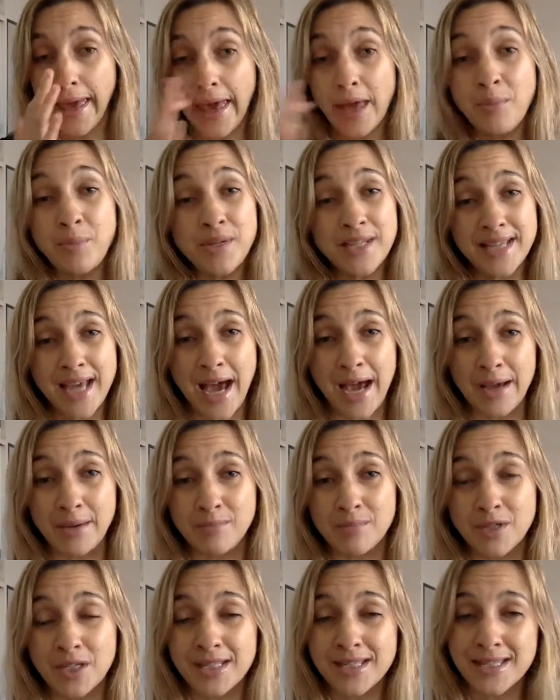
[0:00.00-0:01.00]
be
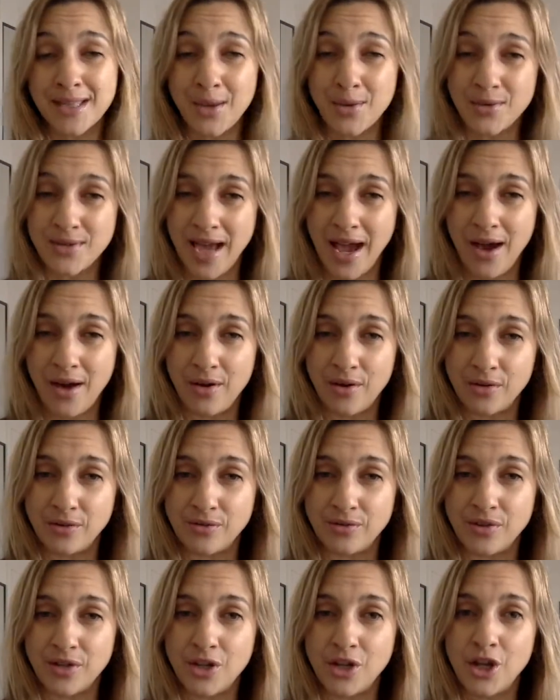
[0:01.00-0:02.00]
time to slow
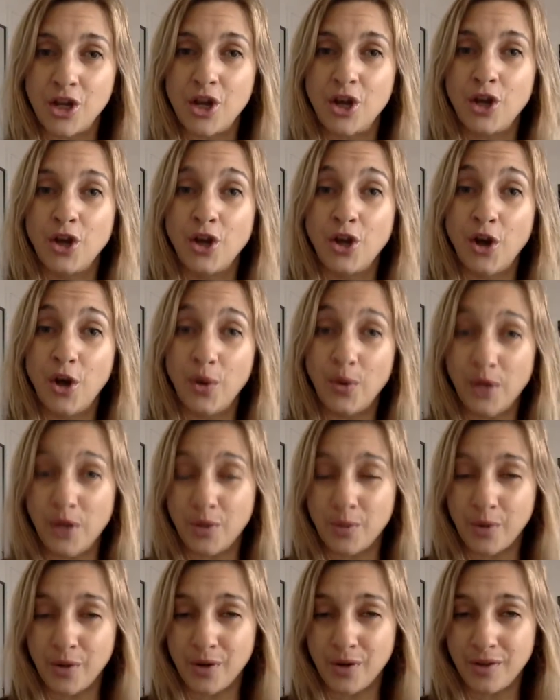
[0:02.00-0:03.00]
down, go
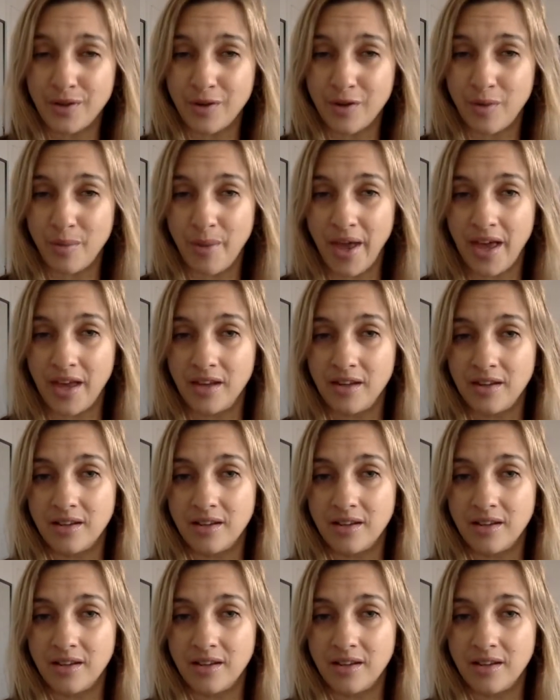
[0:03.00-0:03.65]
inward a little bit,